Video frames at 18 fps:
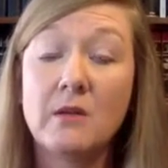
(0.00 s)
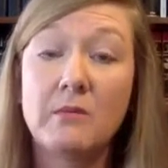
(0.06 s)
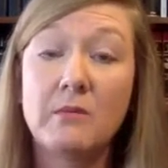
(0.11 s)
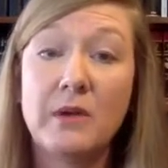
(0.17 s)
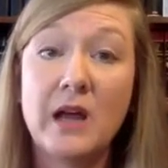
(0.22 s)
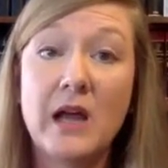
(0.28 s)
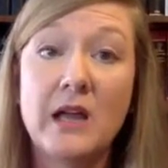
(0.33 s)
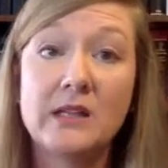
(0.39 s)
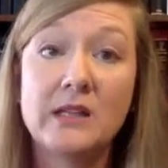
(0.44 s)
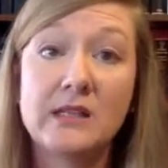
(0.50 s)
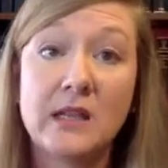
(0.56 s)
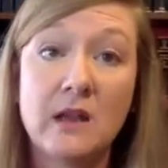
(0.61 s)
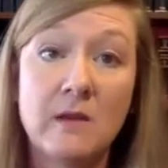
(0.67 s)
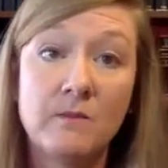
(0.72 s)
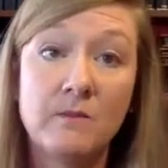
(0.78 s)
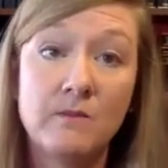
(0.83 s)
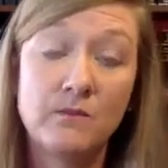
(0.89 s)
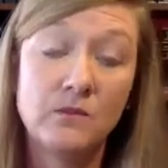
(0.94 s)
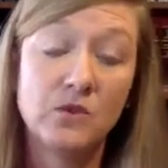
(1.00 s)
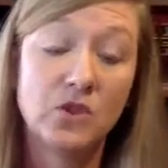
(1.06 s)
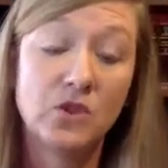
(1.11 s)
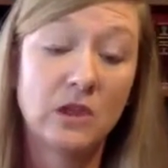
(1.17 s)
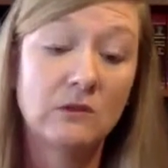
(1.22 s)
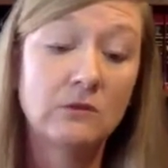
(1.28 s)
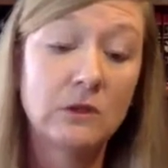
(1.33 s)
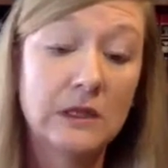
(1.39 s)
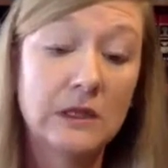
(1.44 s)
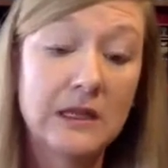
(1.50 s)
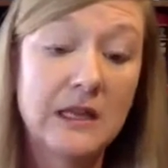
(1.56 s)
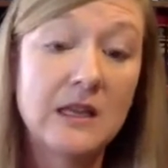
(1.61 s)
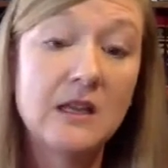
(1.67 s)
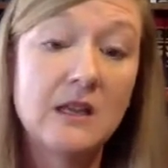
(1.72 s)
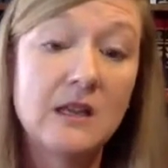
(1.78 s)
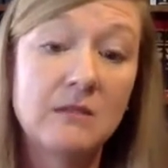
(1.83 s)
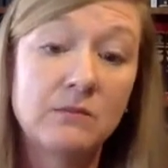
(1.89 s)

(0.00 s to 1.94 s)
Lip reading: But generally,